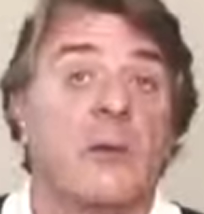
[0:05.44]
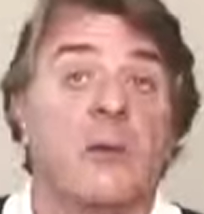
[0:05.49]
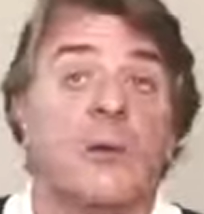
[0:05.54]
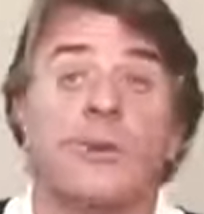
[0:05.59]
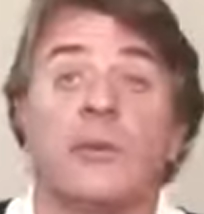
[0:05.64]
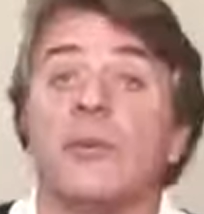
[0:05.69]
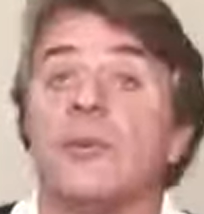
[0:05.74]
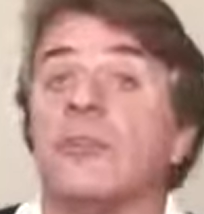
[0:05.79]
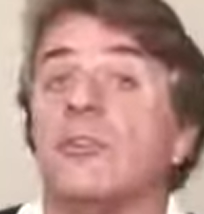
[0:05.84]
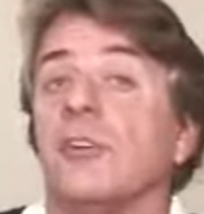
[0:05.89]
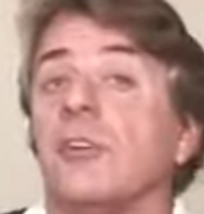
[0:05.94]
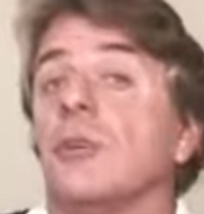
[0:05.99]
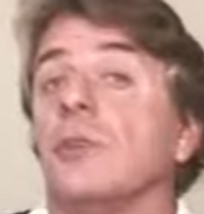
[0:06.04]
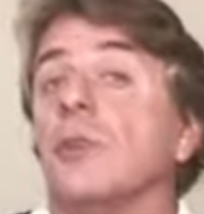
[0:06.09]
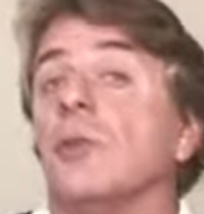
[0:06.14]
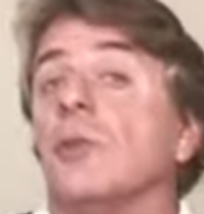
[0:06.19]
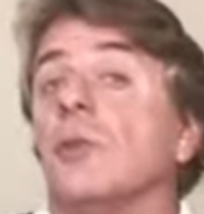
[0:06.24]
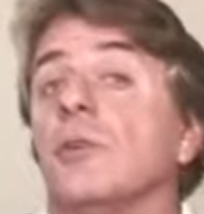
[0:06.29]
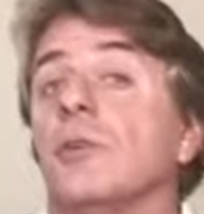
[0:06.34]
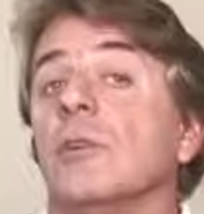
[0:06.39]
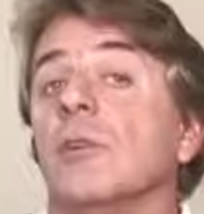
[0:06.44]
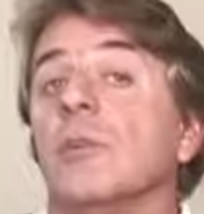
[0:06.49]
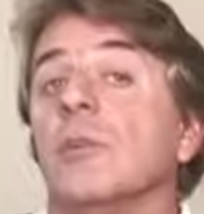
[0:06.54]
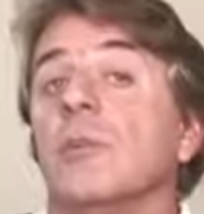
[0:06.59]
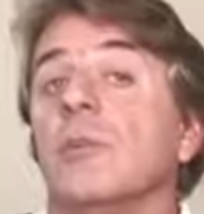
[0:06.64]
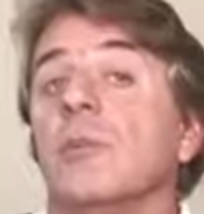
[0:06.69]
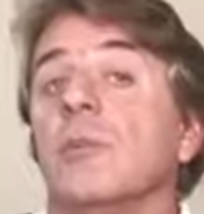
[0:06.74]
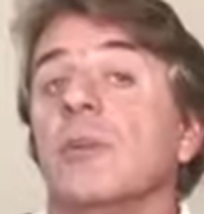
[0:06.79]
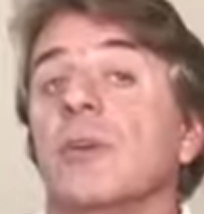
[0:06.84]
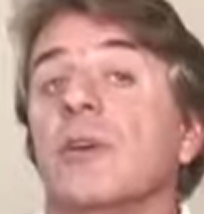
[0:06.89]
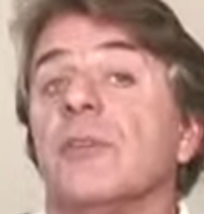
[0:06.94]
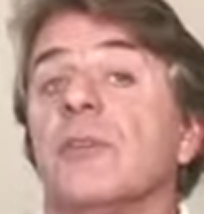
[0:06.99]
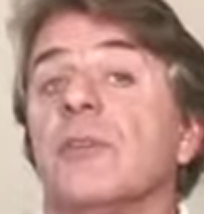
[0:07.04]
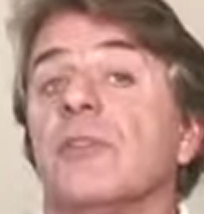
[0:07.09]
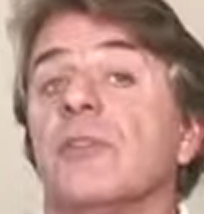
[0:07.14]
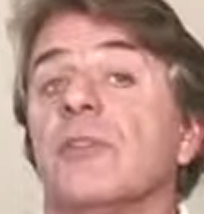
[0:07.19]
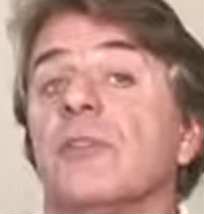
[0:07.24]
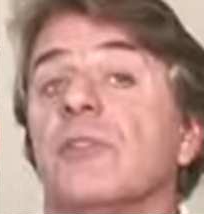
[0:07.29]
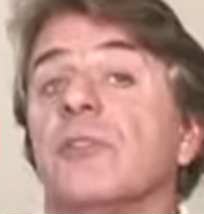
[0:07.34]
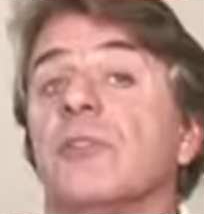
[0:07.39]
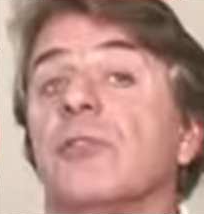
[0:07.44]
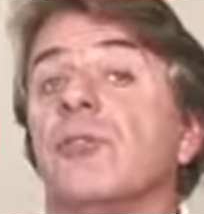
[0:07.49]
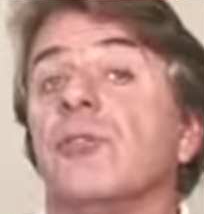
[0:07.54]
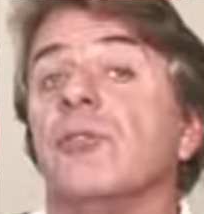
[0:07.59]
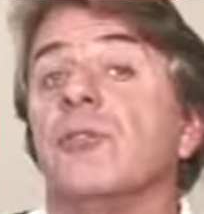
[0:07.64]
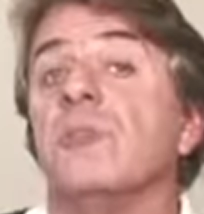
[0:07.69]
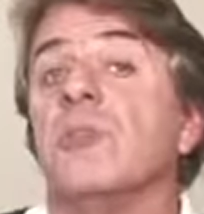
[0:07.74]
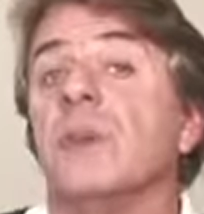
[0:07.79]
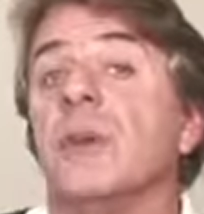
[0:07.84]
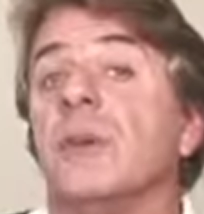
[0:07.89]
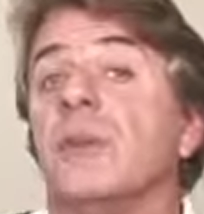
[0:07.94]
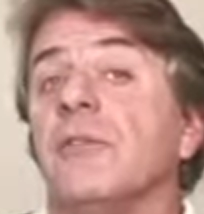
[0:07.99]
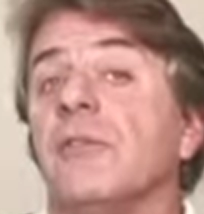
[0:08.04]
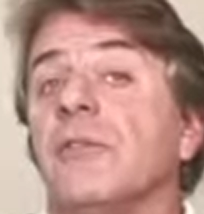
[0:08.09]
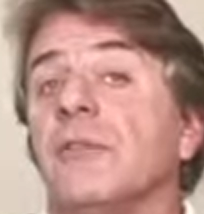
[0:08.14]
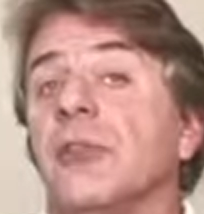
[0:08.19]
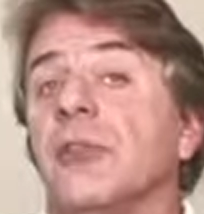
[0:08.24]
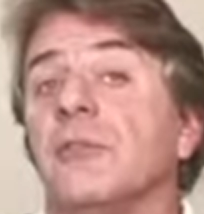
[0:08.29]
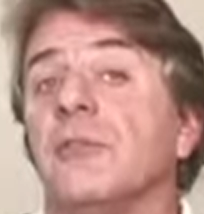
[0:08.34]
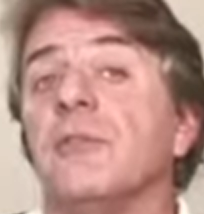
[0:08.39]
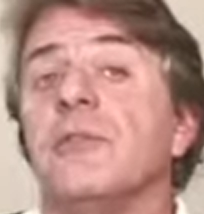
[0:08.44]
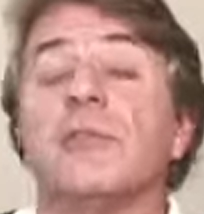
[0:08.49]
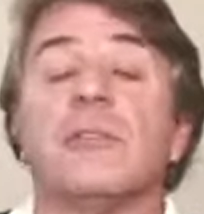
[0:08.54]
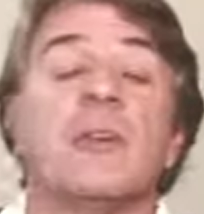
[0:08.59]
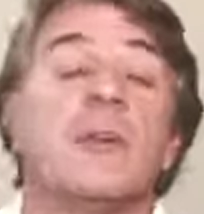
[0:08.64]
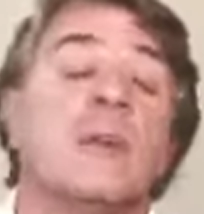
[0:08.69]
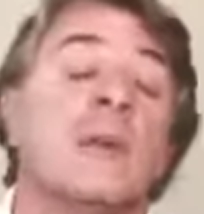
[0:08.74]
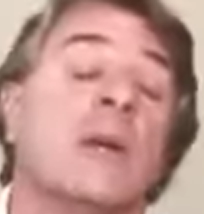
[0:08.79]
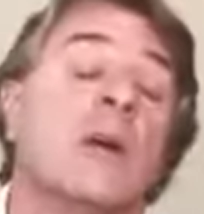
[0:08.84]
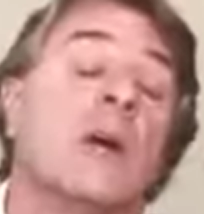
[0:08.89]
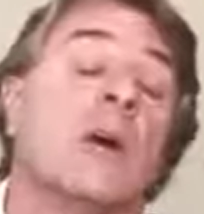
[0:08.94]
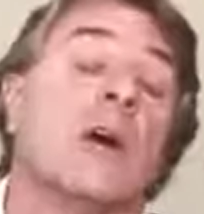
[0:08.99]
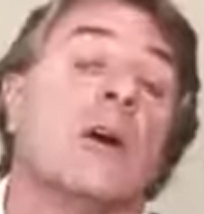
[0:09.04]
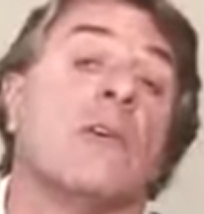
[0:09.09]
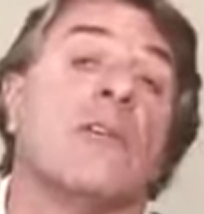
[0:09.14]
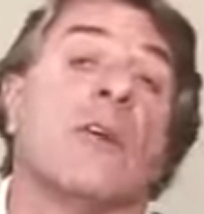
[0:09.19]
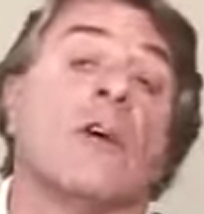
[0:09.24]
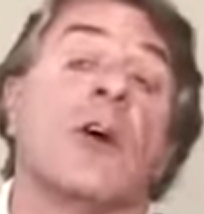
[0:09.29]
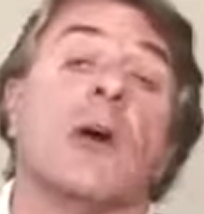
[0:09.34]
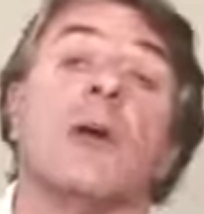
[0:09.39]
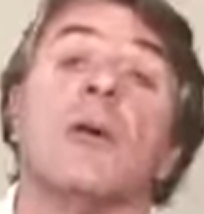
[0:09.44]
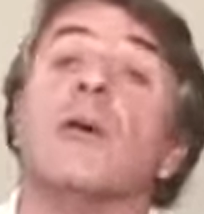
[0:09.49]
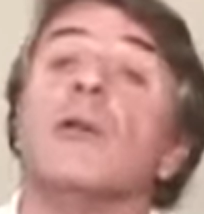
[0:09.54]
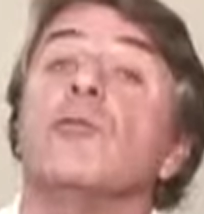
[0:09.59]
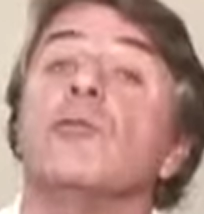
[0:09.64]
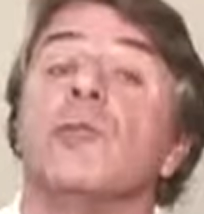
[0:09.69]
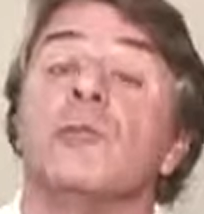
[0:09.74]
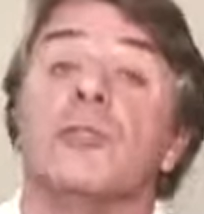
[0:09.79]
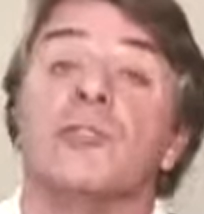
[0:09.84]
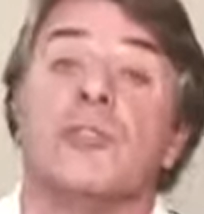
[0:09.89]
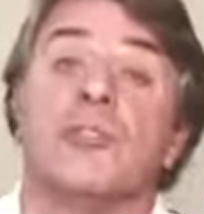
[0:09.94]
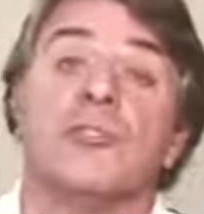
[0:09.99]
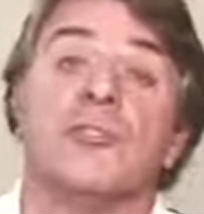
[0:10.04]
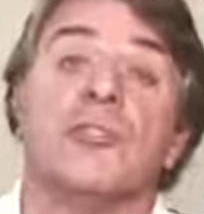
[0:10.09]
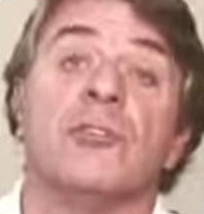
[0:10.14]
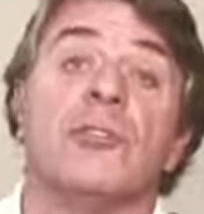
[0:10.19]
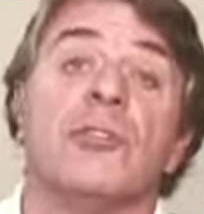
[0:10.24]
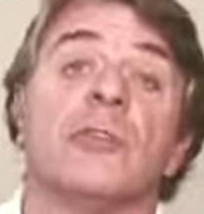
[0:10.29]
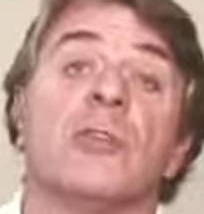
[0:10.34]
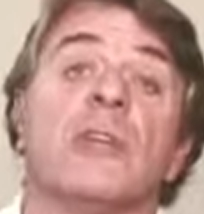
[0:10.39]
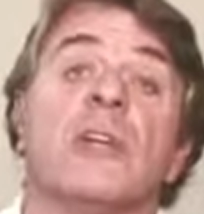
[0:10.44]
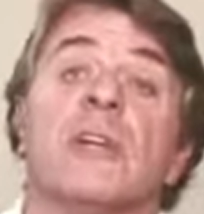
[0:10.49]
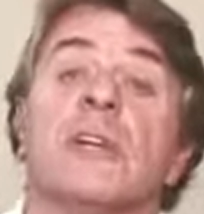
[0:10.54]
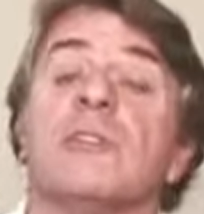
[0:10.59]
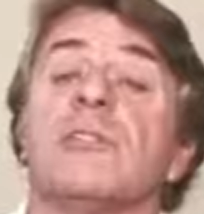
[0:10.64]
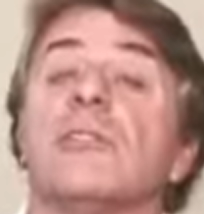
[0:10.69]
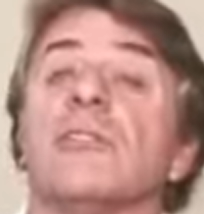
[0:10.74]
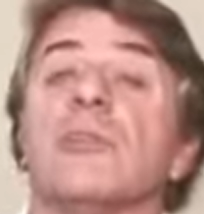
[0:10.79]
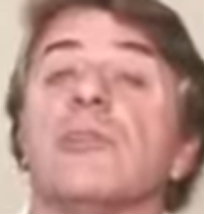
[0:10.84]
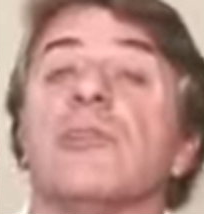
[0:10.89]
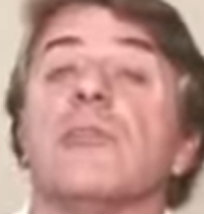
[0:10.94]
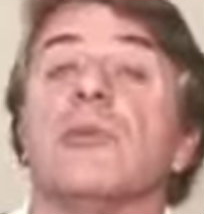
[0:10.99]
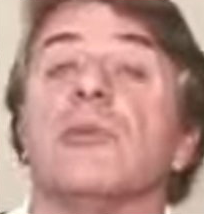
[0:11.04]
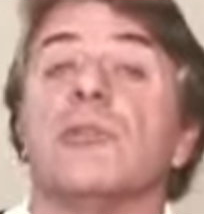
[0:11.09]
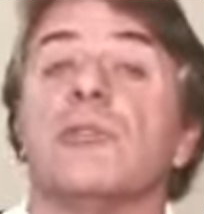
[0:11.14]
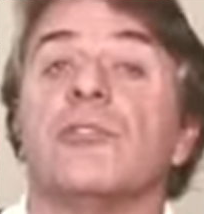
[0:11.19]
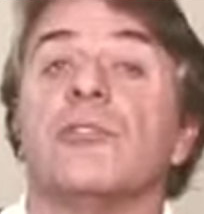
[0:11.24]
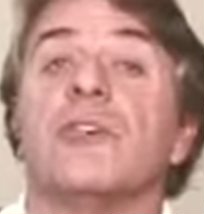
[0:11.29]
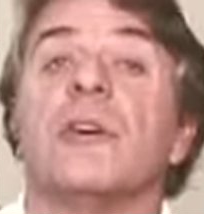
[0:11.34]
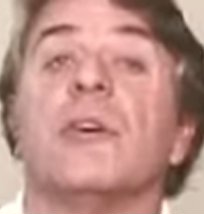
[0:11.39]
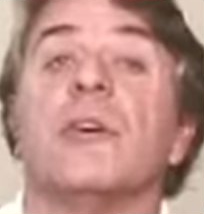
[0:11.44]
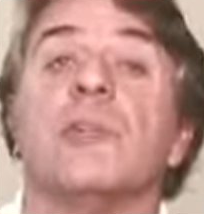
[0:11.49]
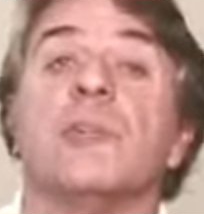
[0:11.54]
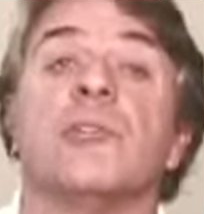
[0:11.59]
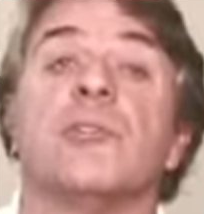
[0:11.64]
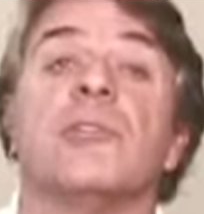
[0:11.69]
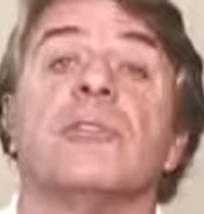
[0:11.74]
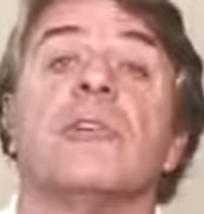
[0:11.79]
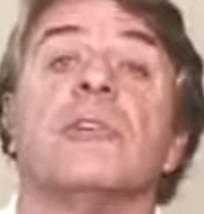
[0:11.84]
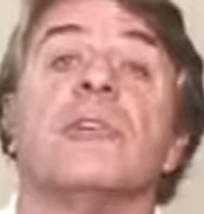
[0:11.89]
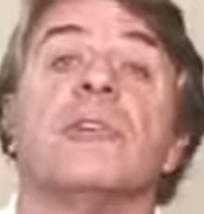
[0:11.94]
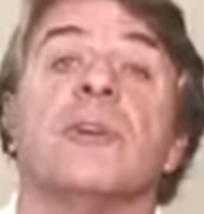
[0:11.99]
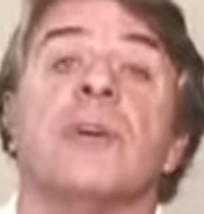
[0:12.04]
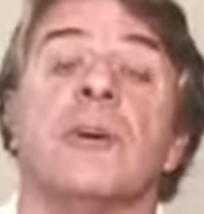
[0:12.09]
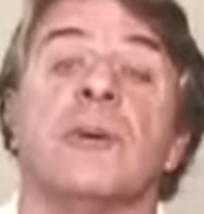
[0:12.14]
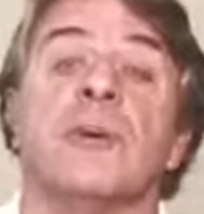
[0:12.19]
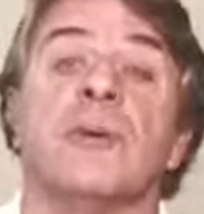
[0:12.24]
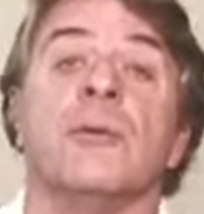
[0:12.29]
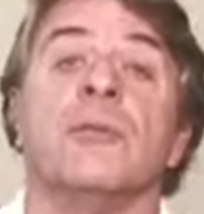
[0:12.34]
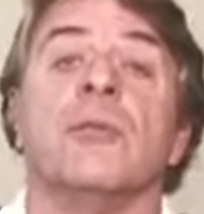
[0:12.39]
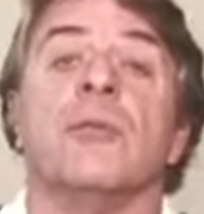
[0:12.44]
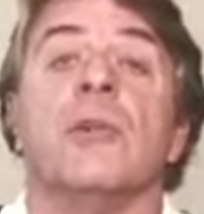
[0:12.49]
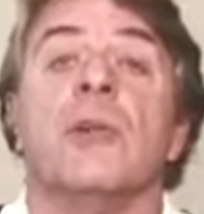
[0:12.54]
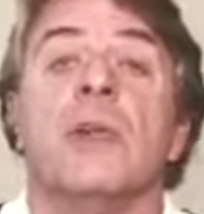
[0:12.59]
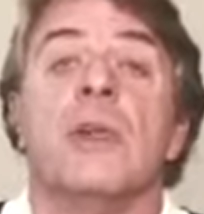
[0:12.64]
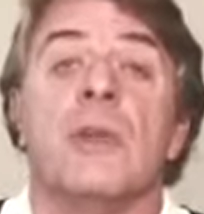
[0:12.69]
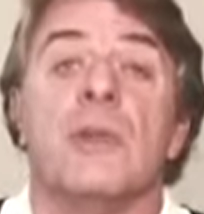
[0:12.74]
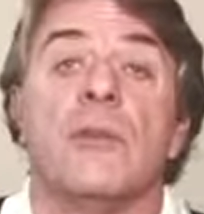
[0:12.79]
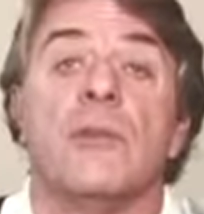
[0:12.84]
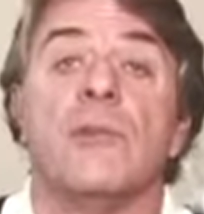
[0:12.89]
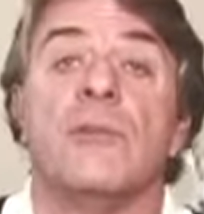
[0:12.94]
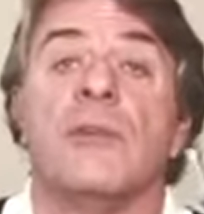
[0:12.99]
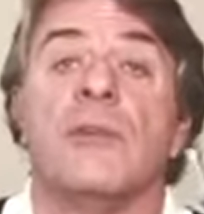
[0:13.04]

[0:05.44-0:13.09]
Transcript: wanted to tell you a little bit about the features and benefits of our traditional classic forged carbon steel irons, the